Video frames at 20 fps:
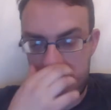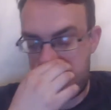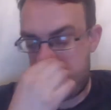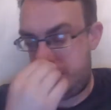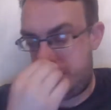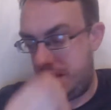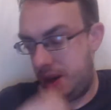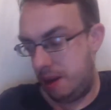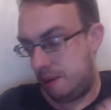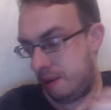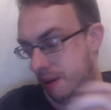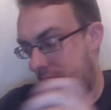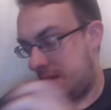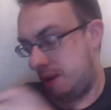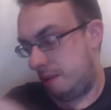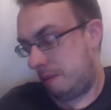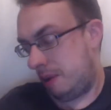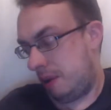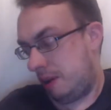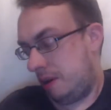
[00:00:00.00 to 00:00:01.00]
Yeah,
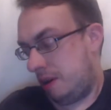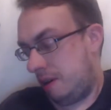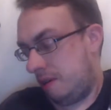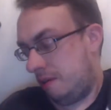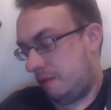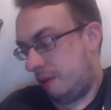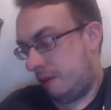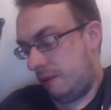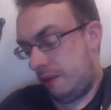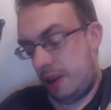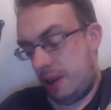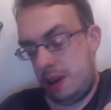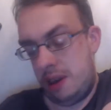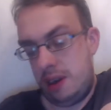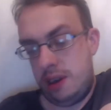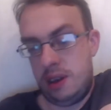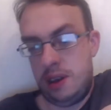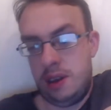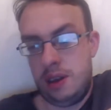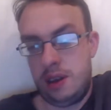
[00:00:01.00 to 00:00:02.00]
I'm live with
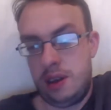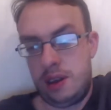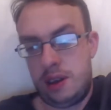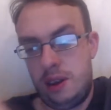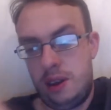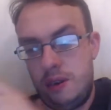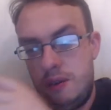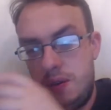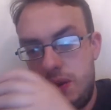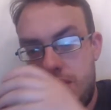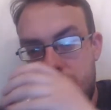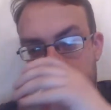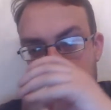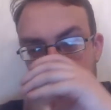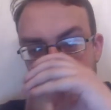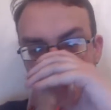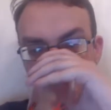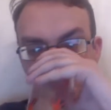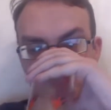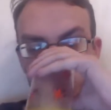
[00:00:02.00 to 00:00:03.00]
a clothing
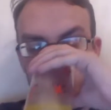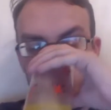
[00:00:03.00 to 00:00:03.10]
haul